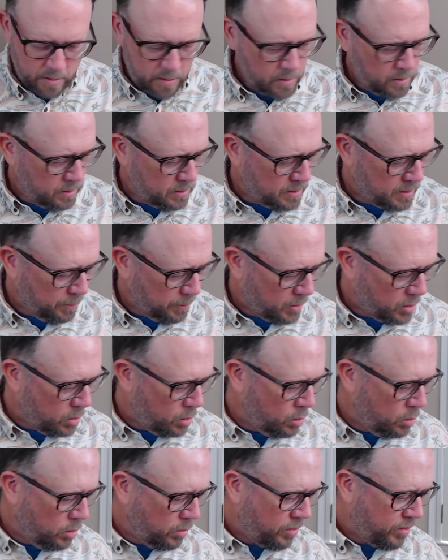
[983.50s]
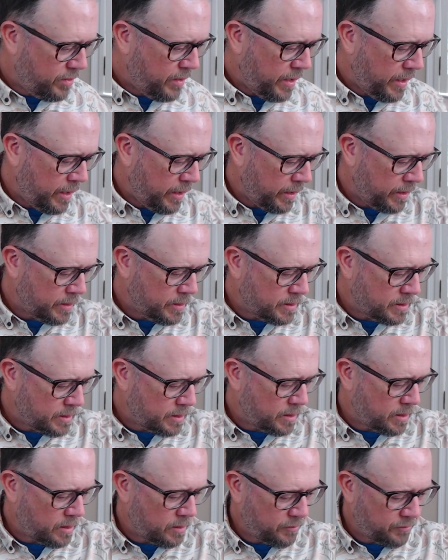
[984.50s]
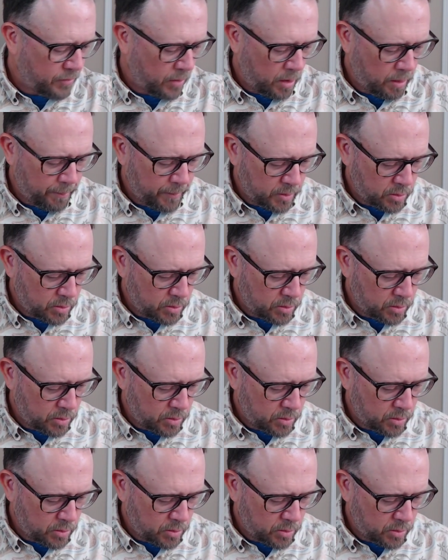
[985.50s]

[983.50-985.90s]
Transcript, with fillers: some cool things from